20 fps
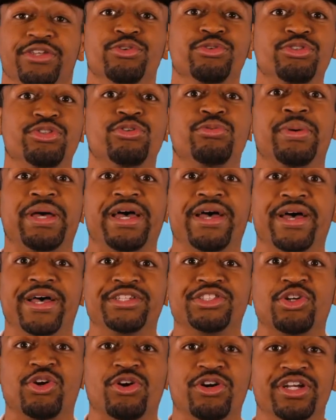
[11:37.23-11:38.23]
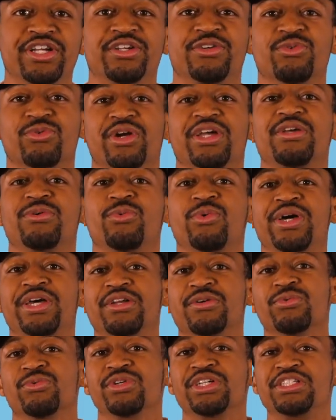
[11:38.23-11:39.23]
YouTube ads are a great way
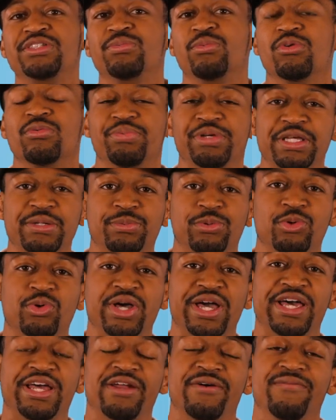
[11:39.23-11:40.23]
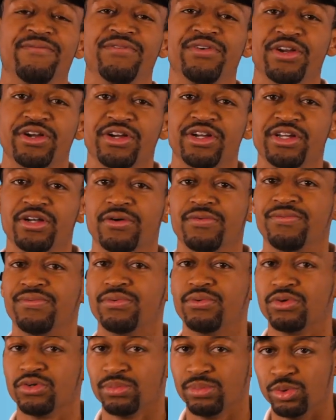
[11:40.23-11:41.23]
to reach more people at a very
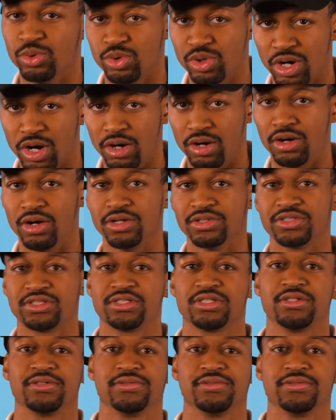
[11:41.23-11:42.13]
affordable cost.